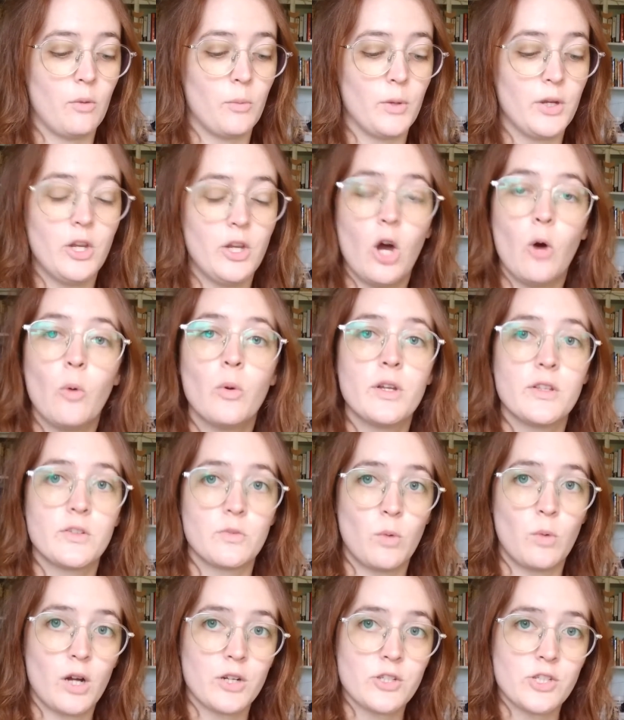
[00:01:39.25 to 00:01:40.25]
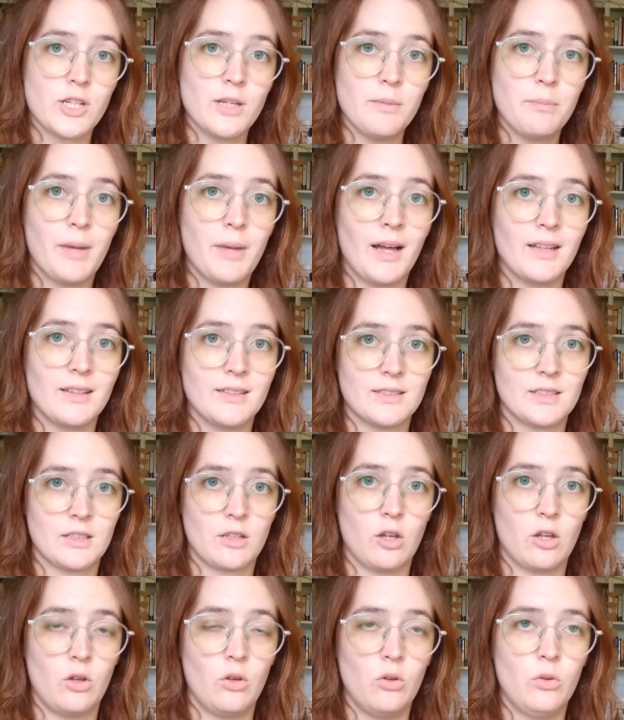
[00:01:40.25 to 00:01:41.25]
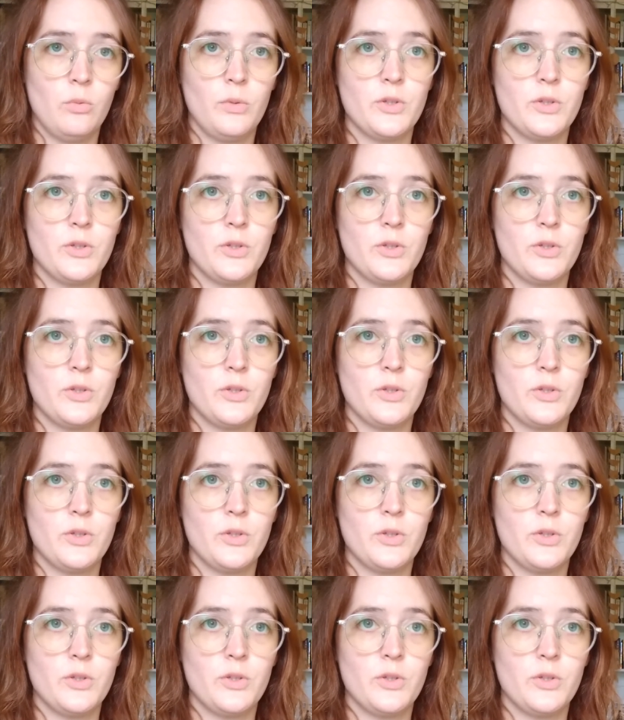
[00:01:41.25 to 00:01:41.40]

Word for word: When No One Is Watching by Alyssa Cole,